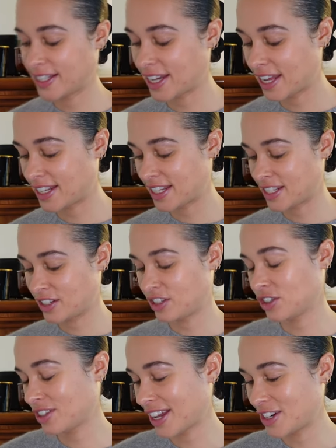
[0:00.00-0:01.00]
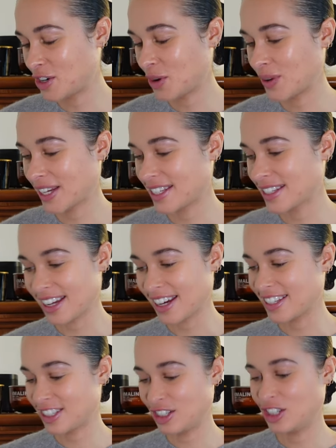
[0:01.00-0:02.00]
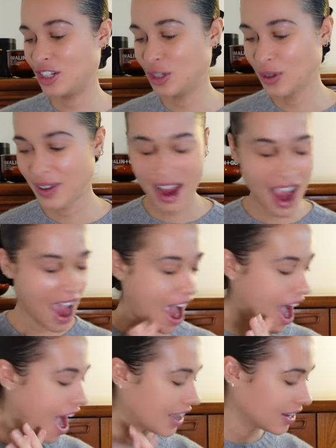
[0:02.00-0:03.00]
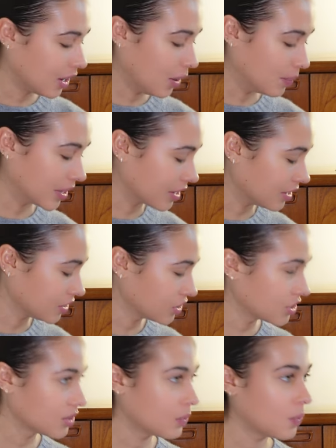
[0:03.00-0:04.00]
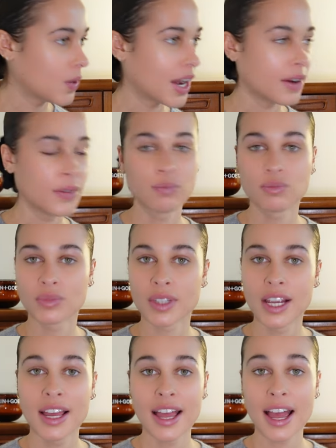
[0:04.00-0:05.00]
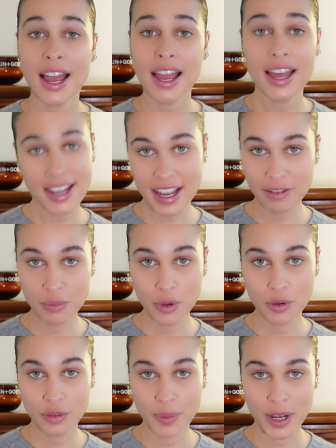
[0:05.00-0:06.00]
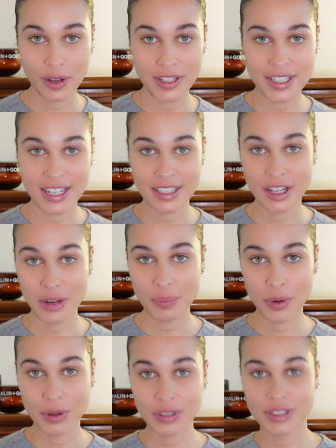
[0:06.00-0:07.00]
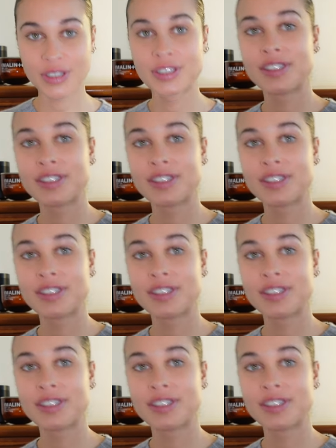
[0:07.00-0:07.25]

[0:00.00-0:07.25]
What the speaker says: it and then just like knowing it's nice and new. Oh my gosh, wow. And I have more for my holiday to unbox.